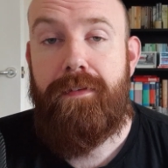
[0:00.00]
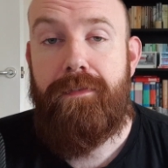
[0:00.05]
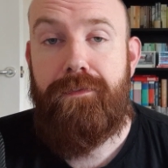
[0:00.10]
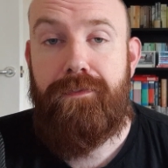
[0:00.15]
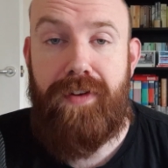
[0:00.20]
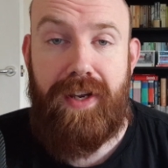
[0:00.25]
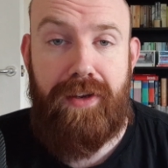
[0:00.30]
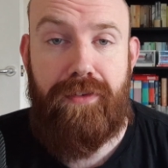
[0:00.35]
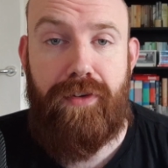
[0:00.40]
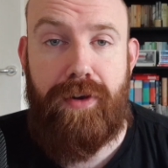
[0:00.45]

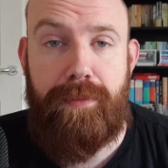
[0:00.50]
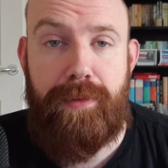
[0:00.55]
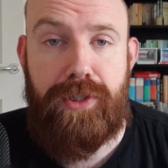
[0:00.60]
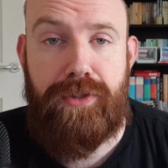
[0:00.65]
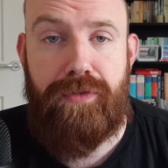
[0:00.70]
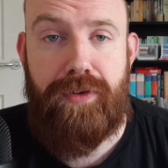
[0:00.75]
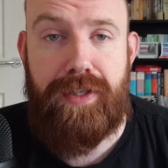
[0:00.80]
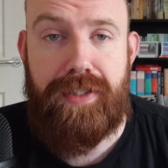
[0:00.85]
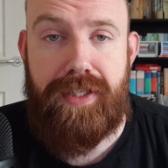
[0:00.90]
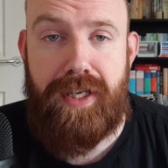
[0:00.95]
Thank you very much
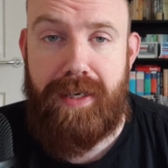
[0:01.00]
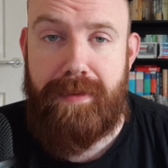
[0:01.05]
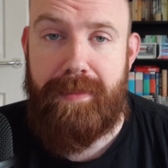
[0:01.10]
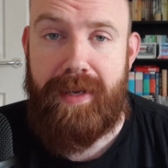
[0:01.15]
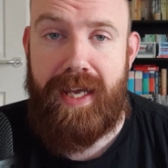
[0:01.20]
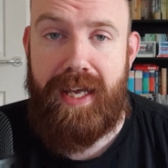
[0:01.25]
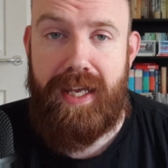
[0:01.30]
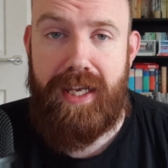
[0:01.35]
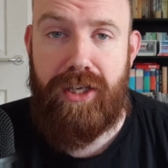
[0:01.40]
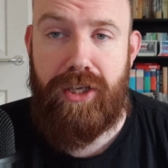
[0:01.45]
for your time,
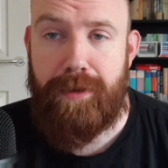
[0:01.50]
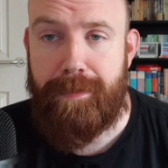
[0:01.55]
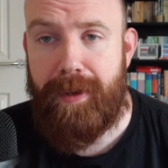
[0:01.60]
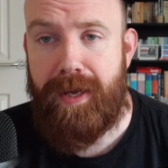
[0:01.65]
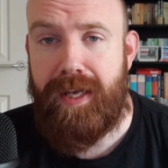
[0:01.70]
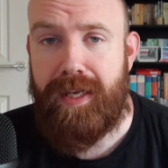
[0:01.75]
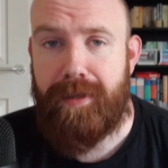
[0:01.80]
and goodbye.